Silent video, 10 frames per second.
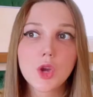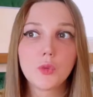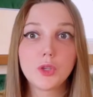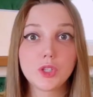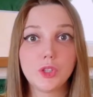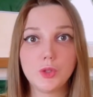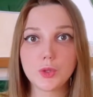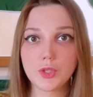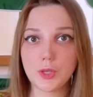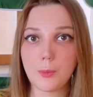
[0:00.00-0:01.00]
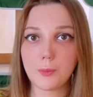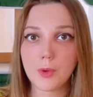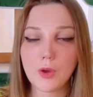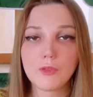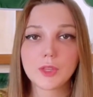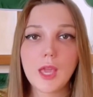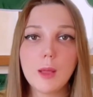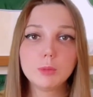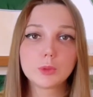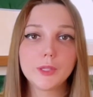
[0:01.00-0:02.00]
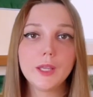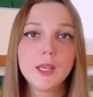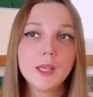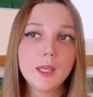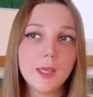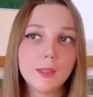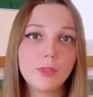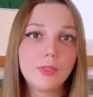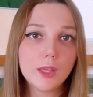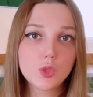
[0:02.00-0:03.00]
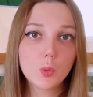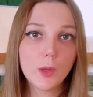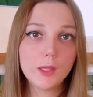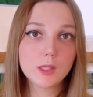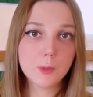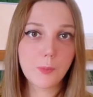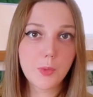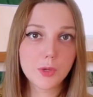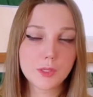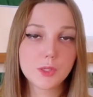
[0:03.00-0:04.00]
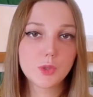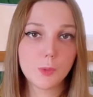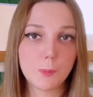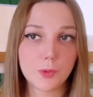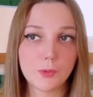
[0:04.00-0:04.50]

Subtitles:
we should use some vocabulary, and that's why it's important to improve